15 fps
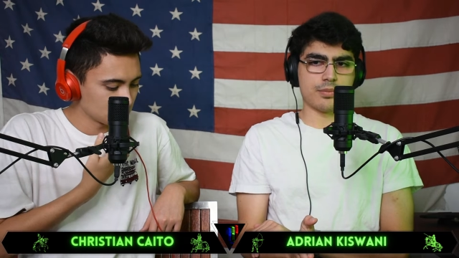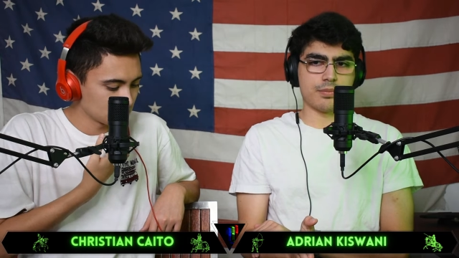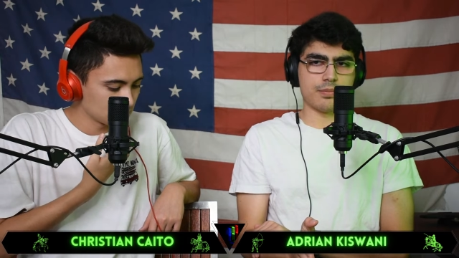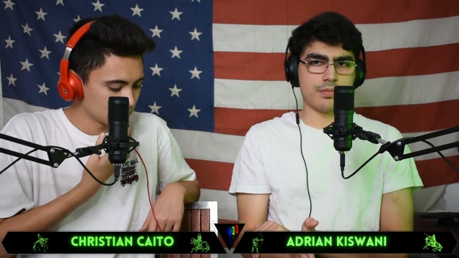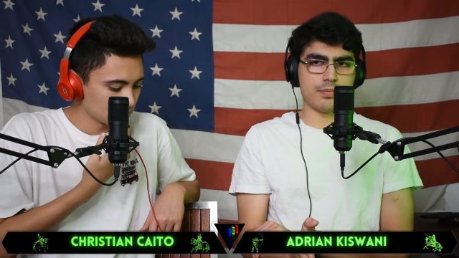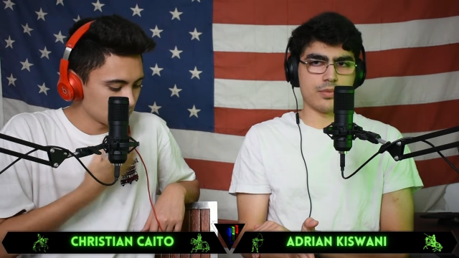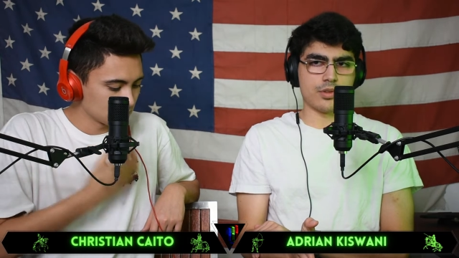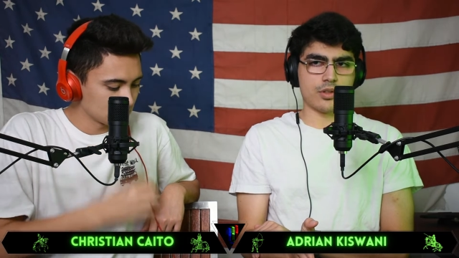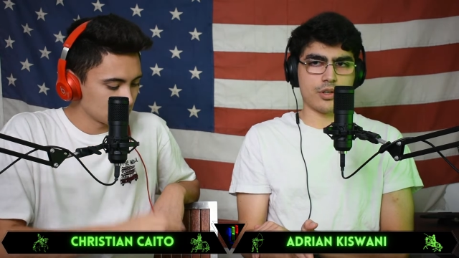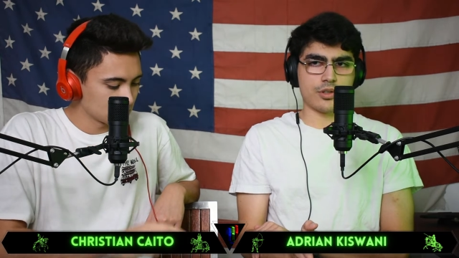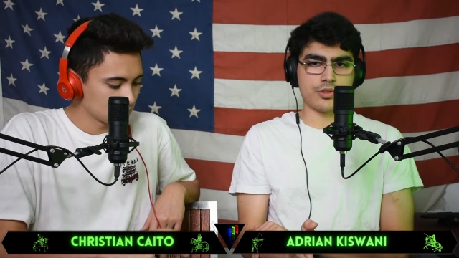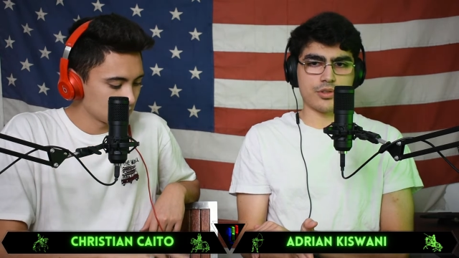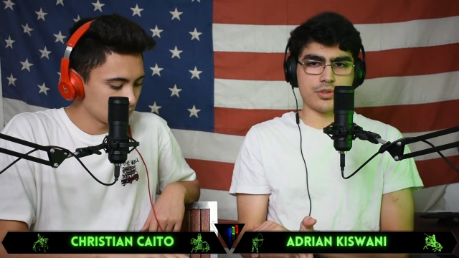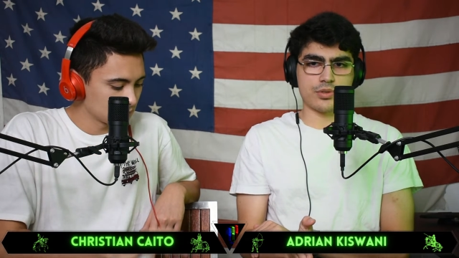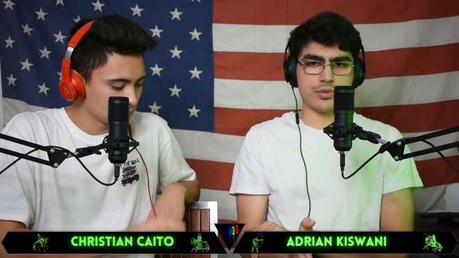Speaker 1: your
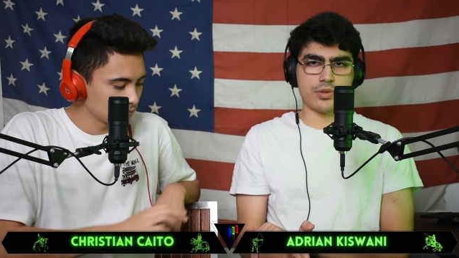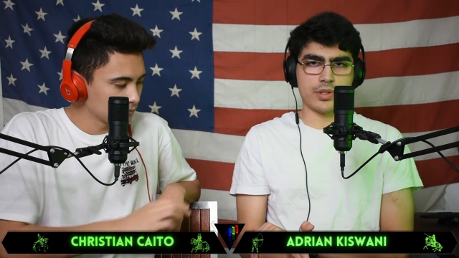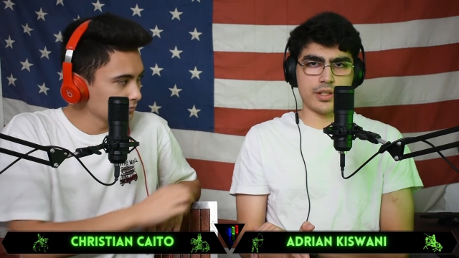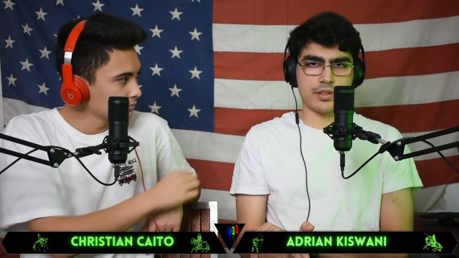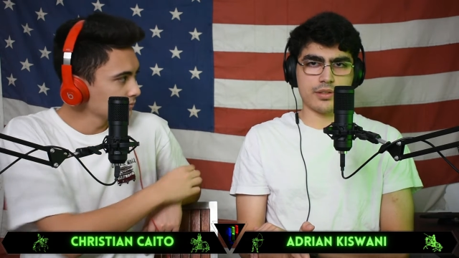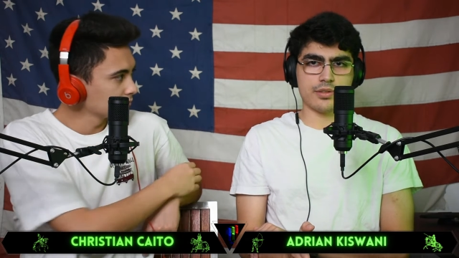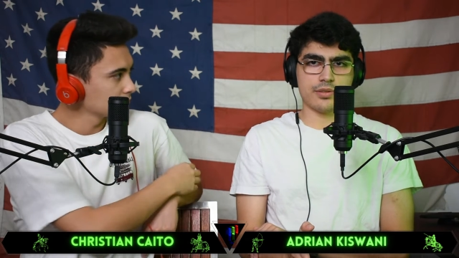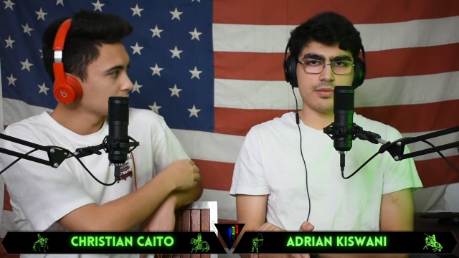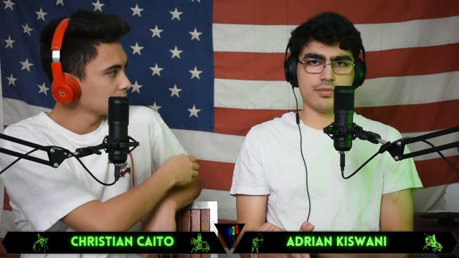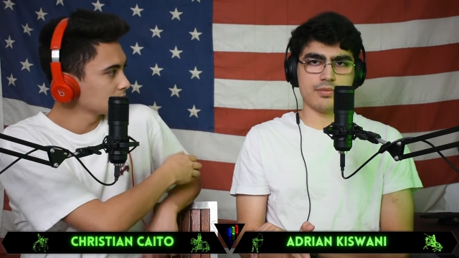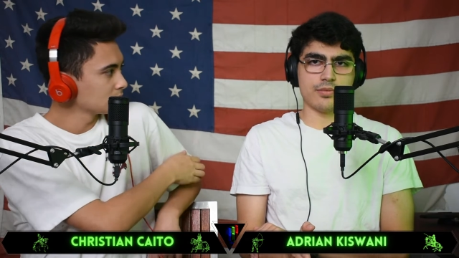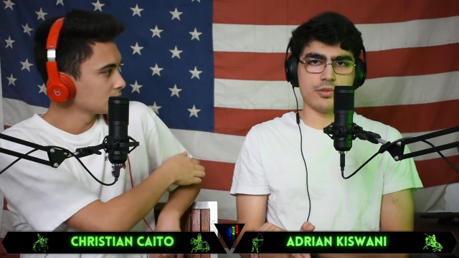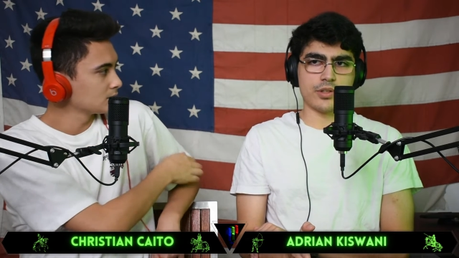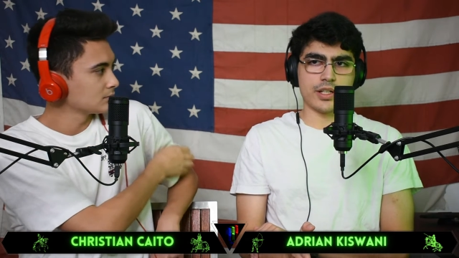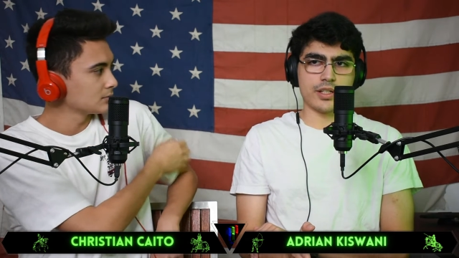largest critic
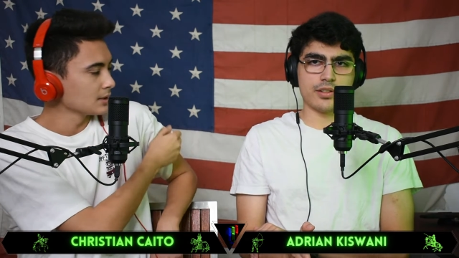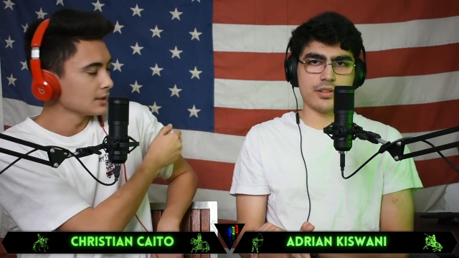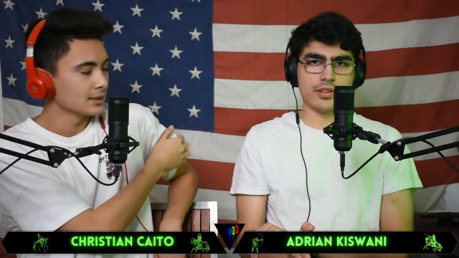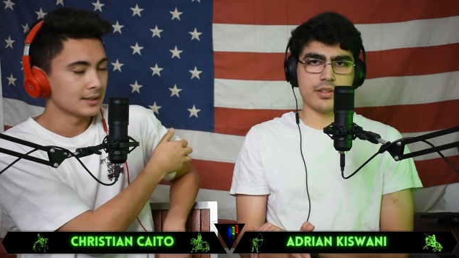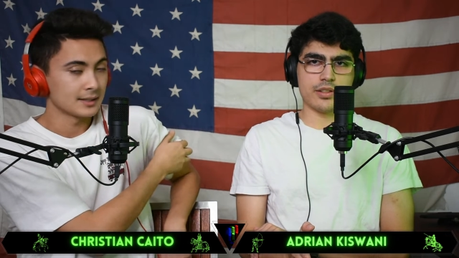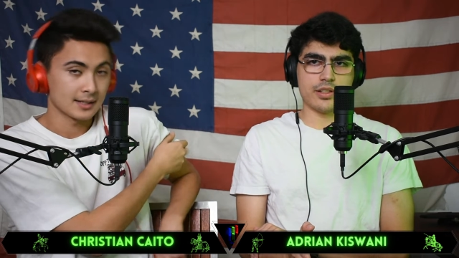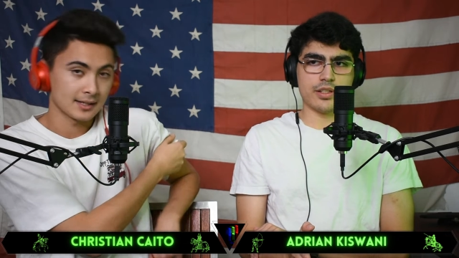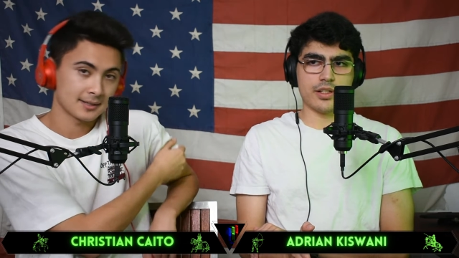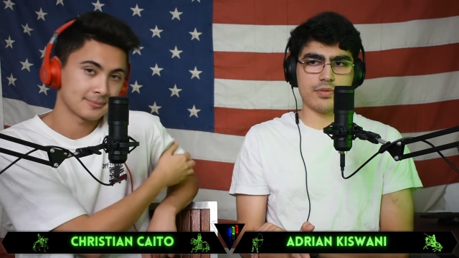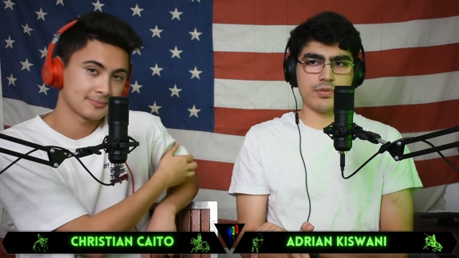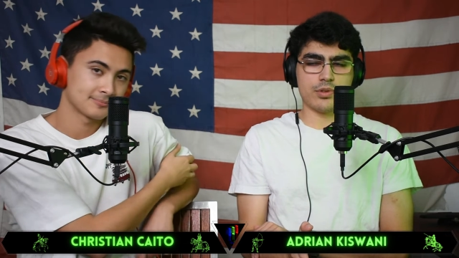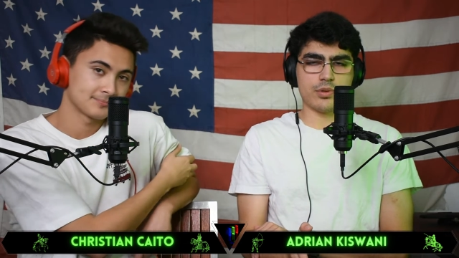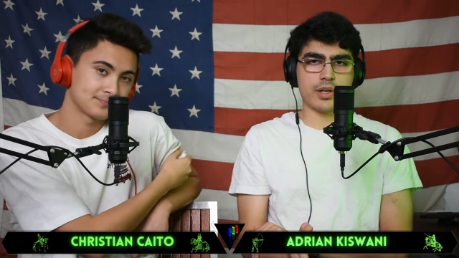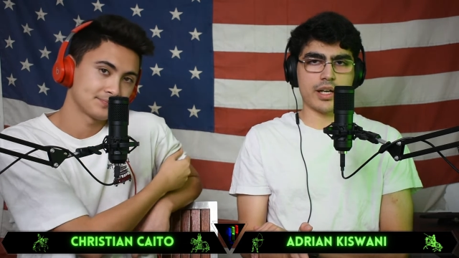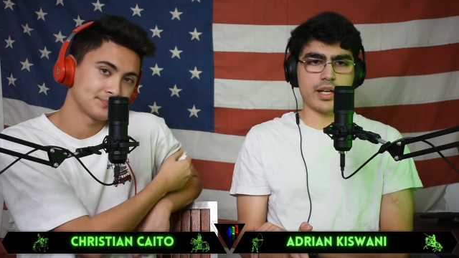right yeah.
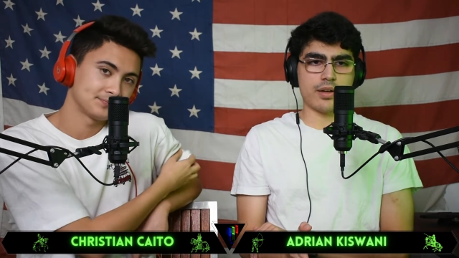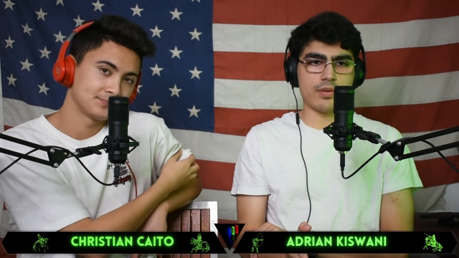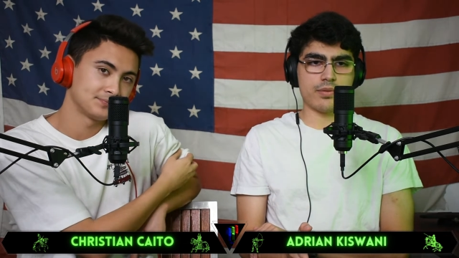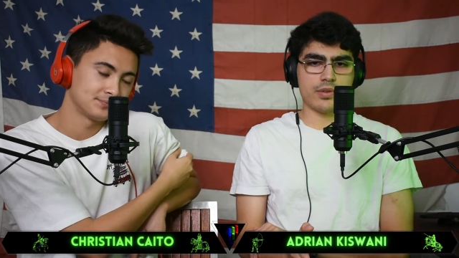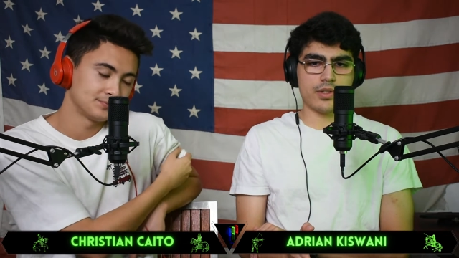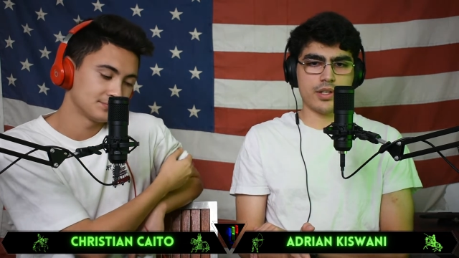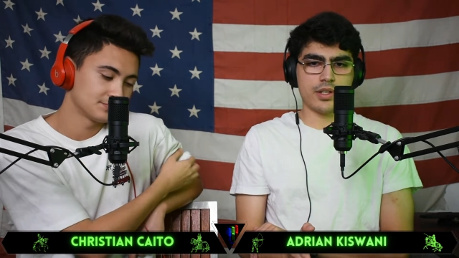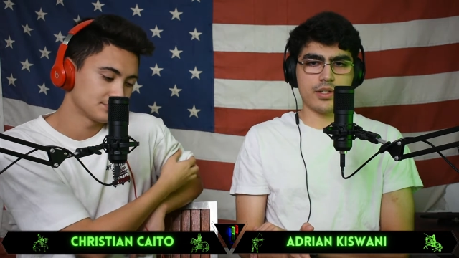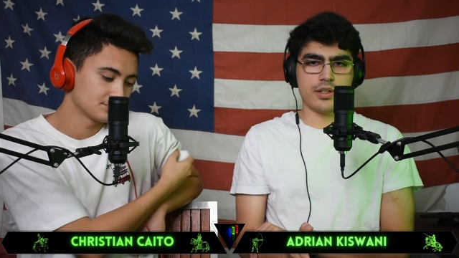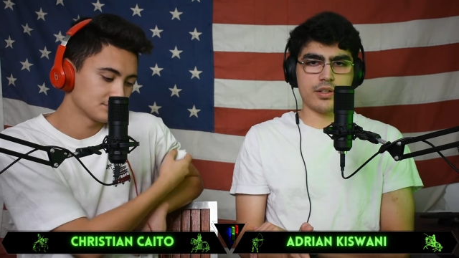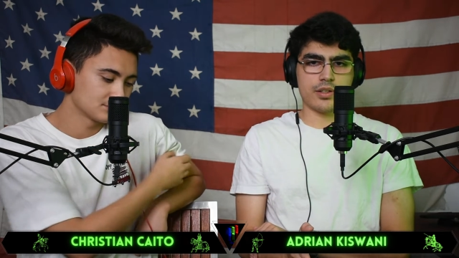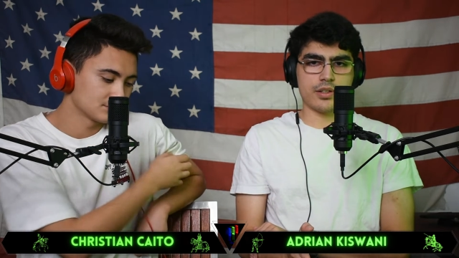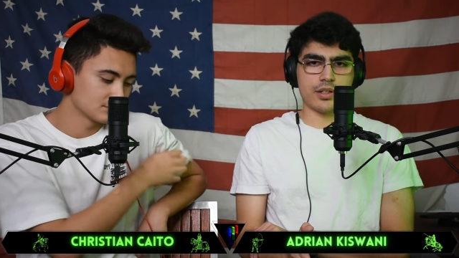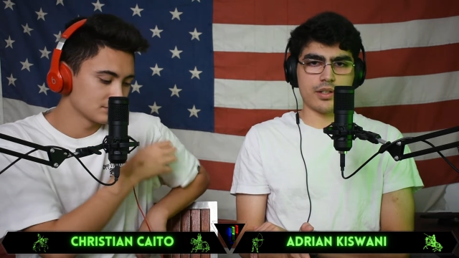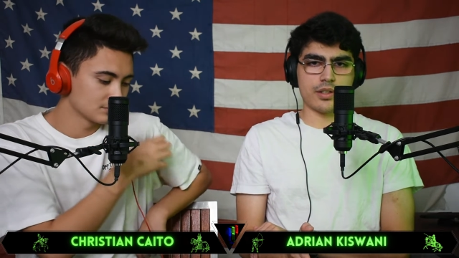if you have mm-hmm.
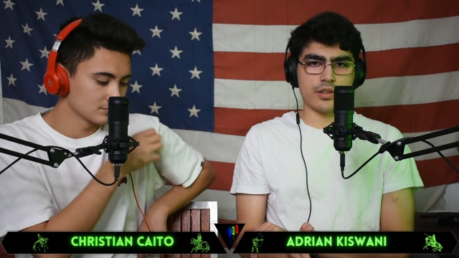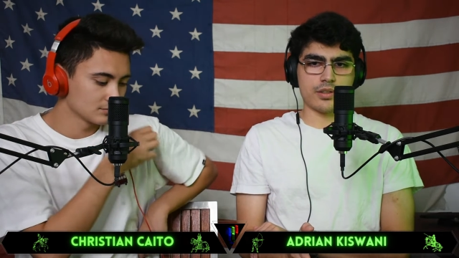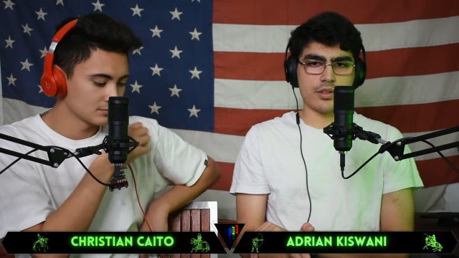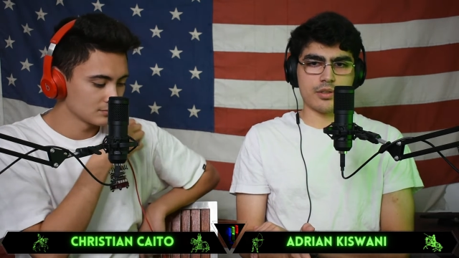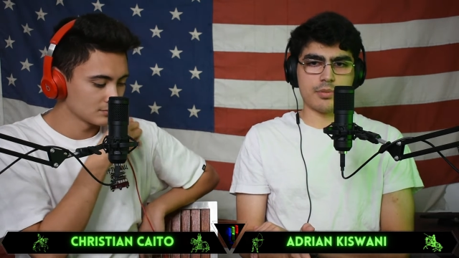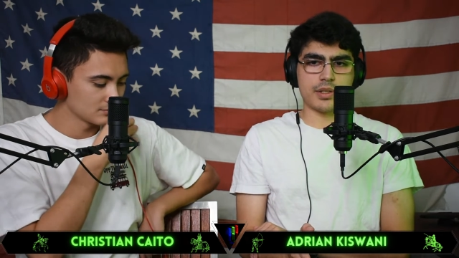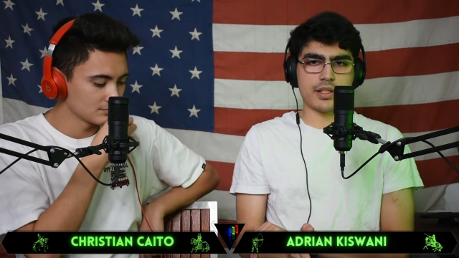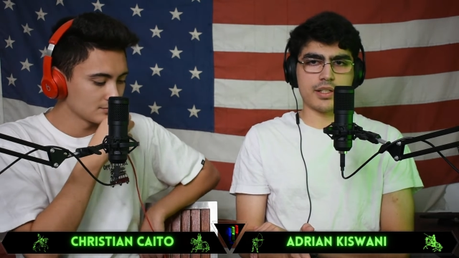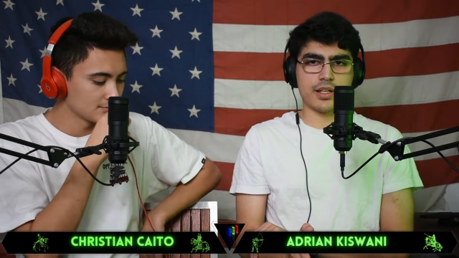uh, a good